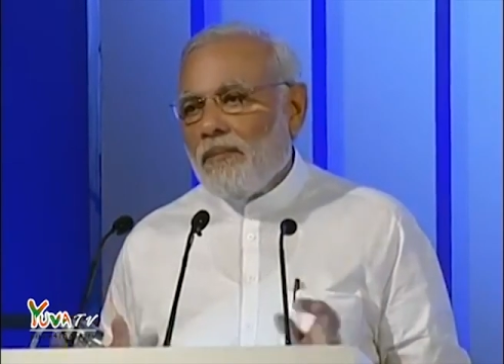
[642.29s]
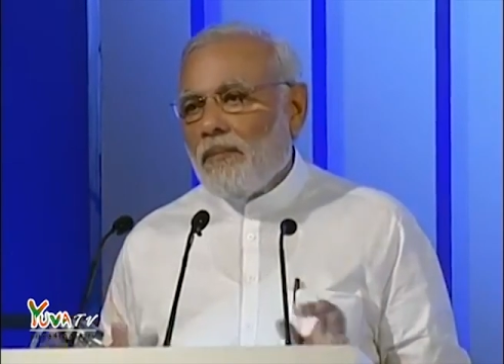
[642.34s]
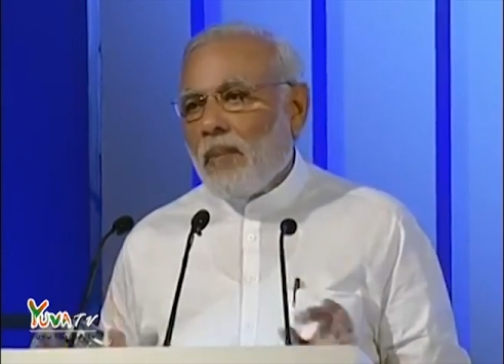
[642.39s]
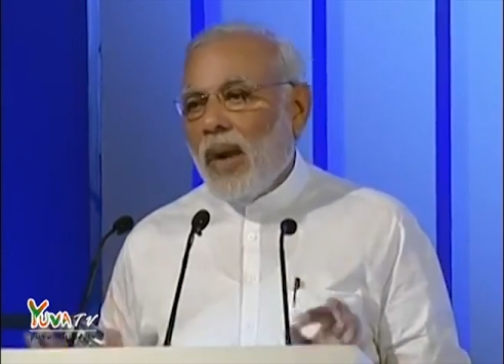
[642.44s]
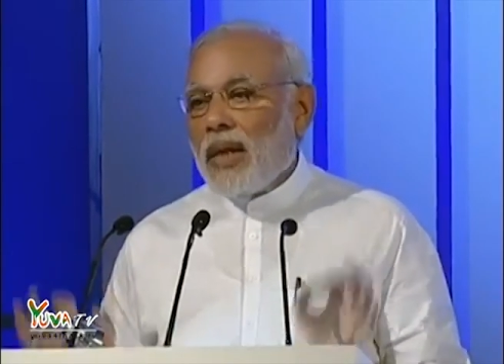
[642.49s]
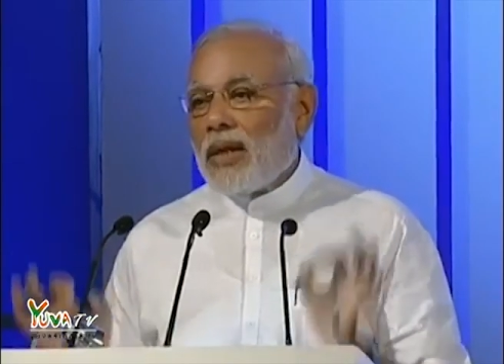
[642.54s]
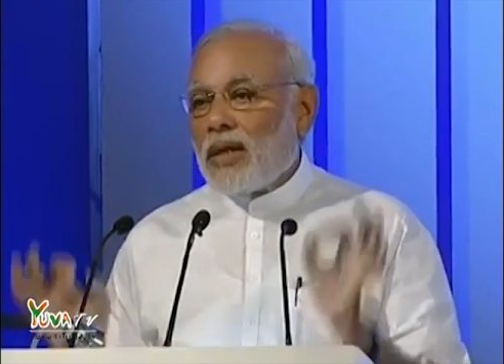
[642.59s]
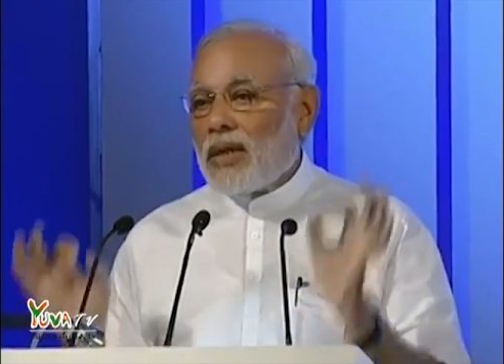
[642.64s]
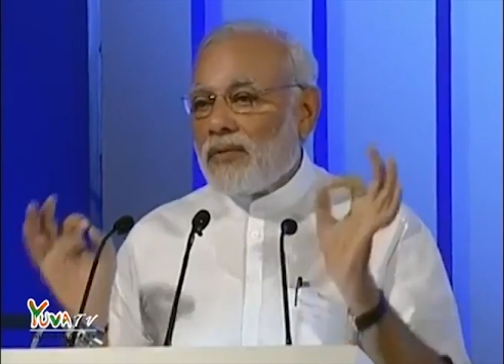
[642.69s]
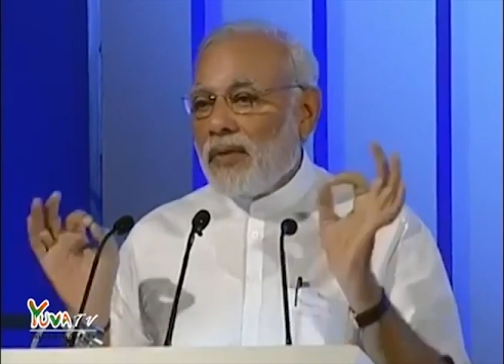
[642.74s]

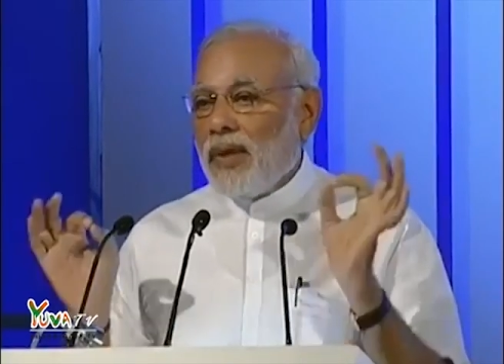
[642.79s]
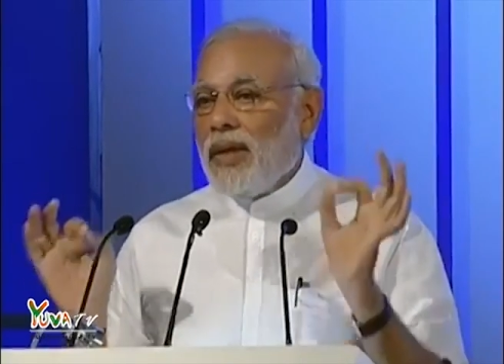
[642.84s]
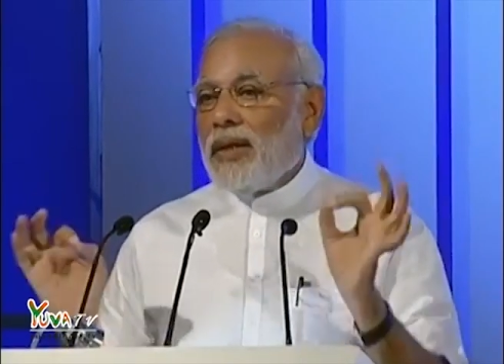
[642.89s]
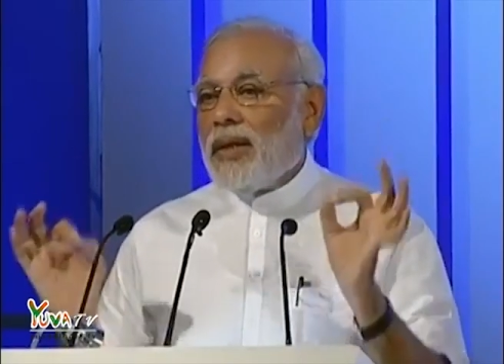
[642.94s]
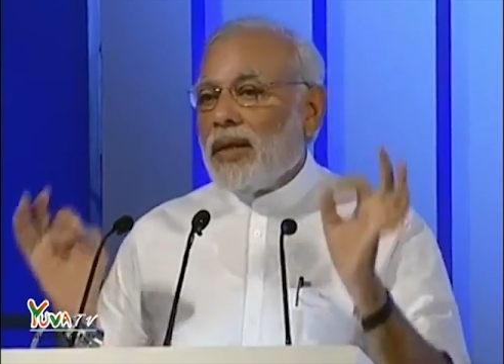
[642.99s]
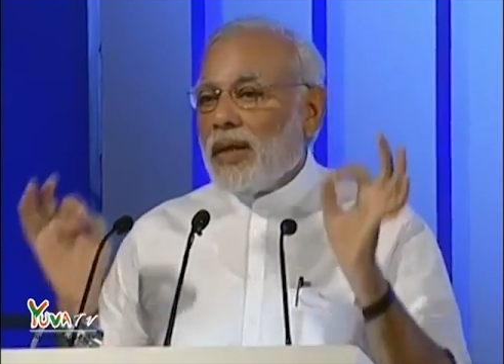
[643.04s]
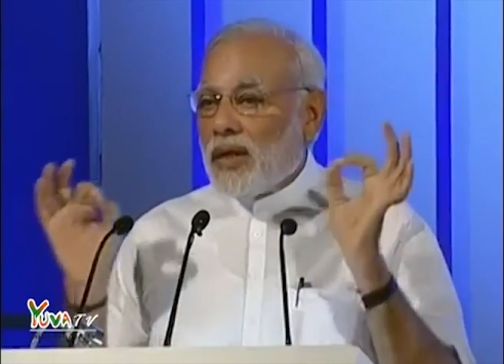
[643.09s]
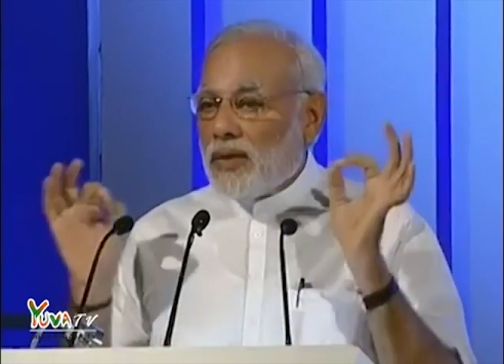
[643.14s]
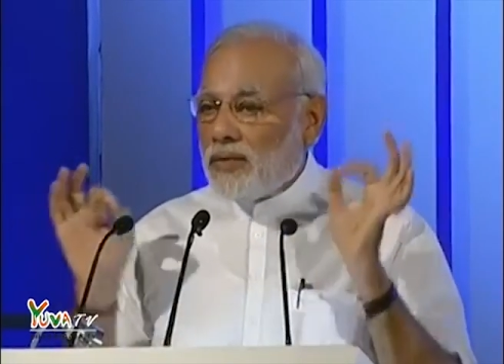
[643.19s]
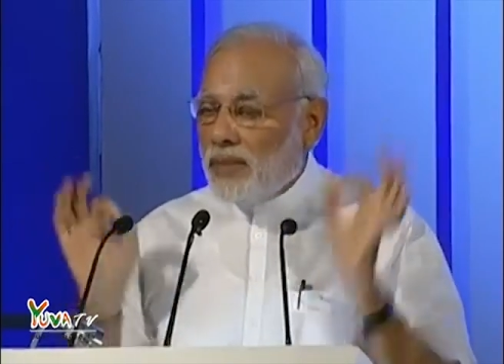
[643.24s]
by
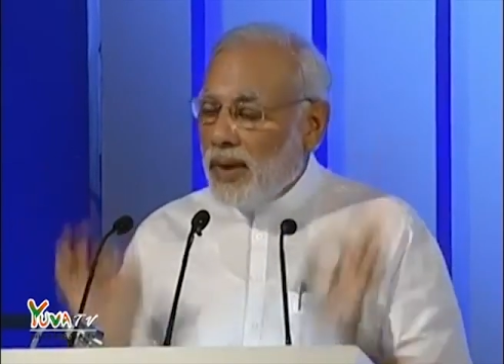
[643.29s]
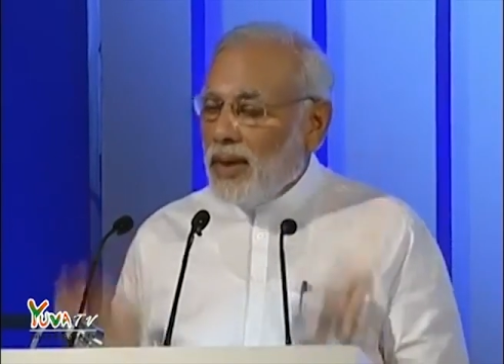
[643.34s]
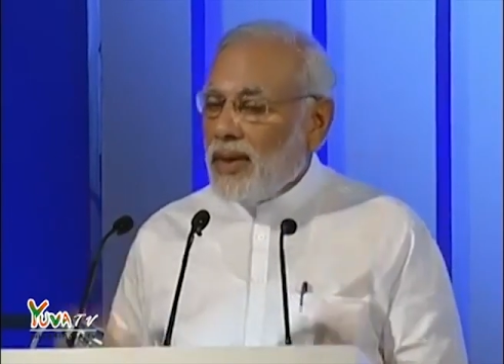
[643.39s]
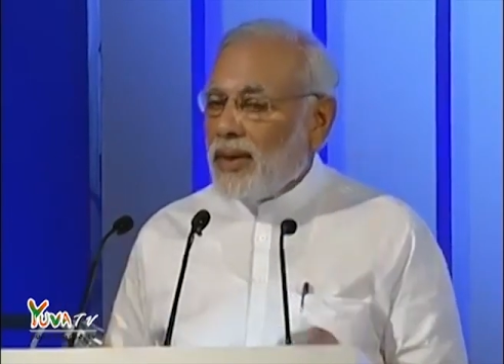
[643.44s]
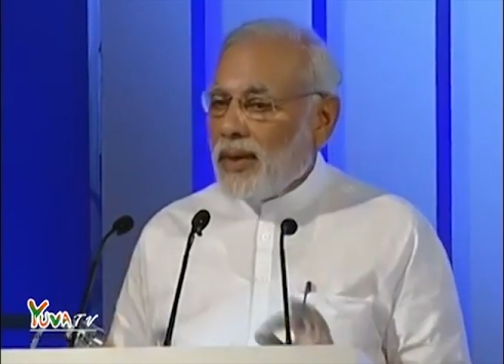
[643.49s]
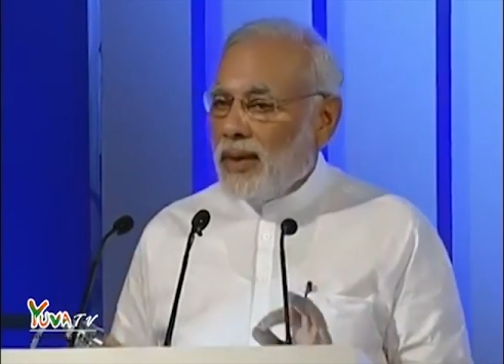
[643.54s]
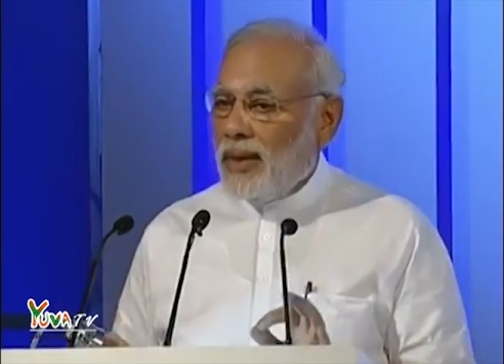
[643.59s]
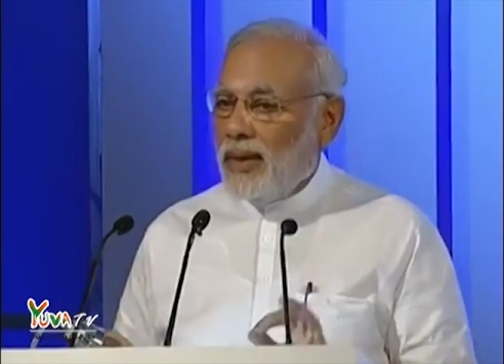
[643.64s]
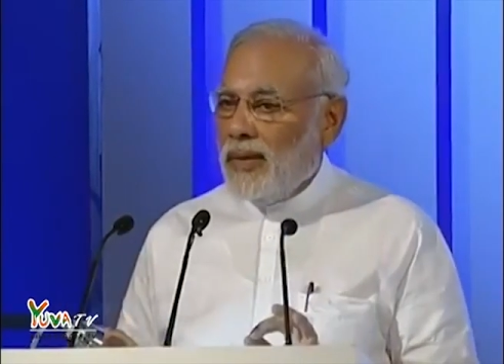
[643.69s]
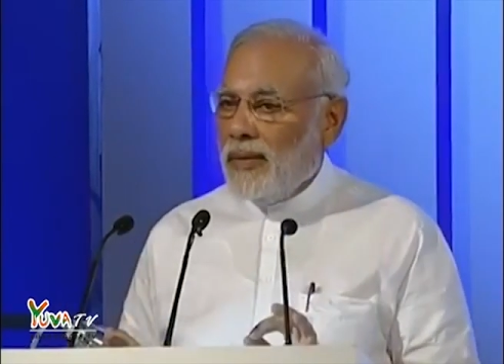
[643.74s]

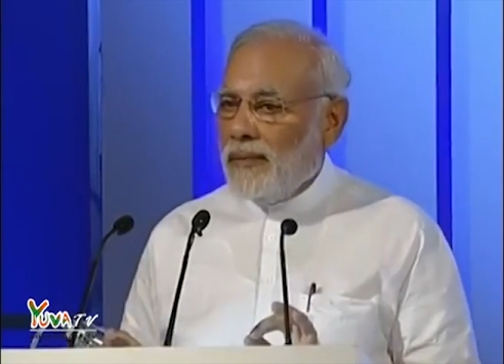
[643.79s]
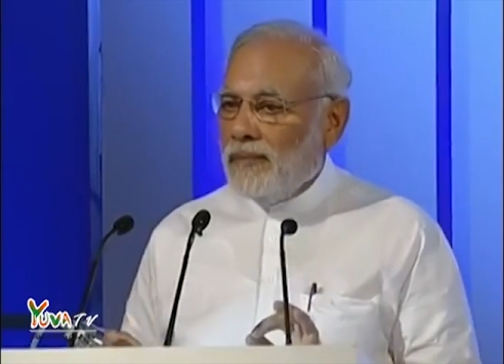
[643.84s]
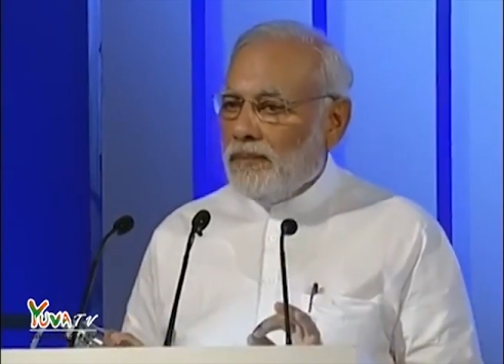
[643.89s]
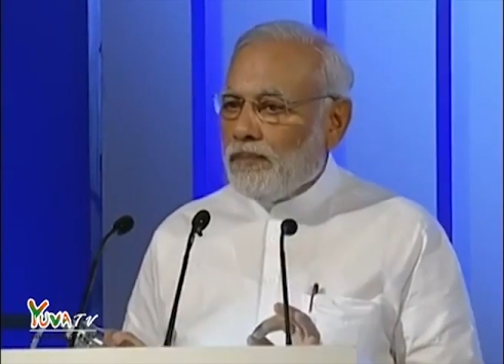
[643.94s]
2020,